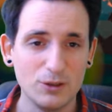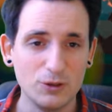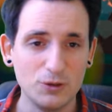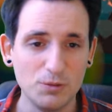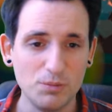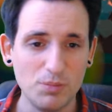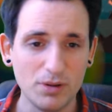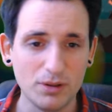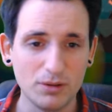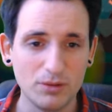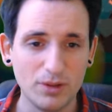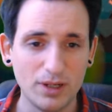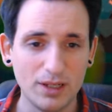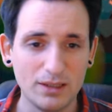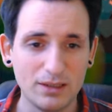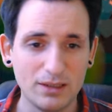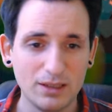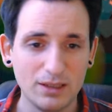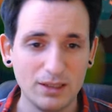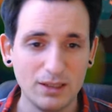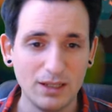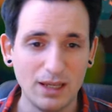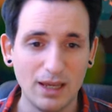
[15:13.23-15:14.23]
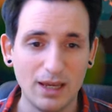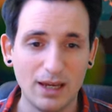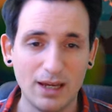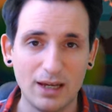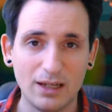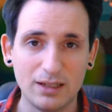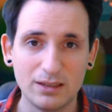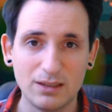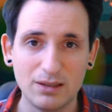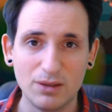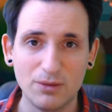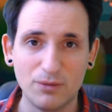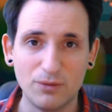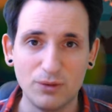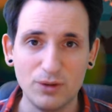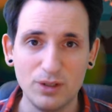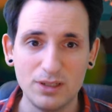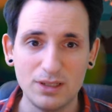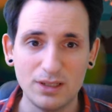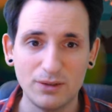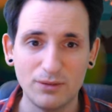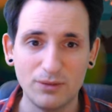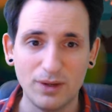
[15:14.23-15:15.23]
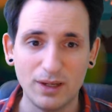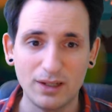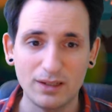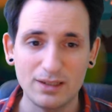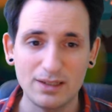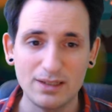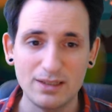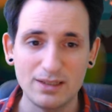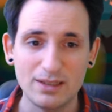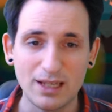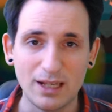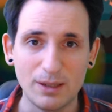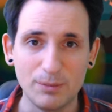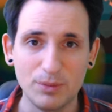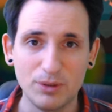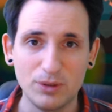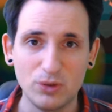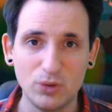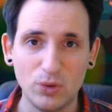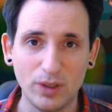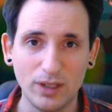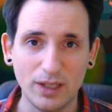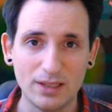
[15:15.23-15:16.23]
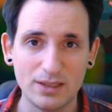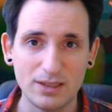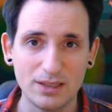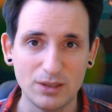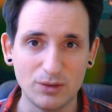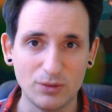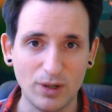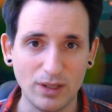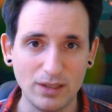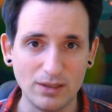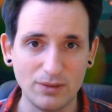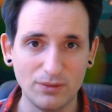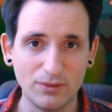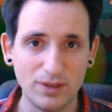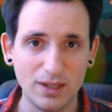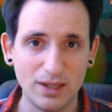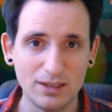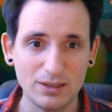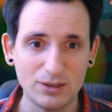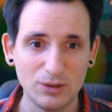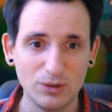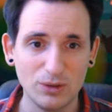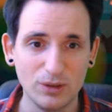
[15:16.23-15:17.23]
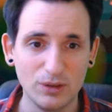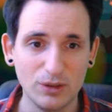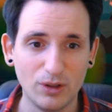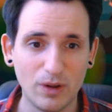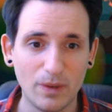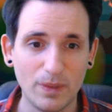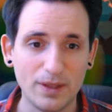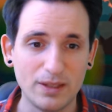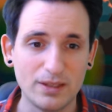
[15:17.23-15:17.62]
Super great, and the freezing effect is helping you against aggressive decks early on.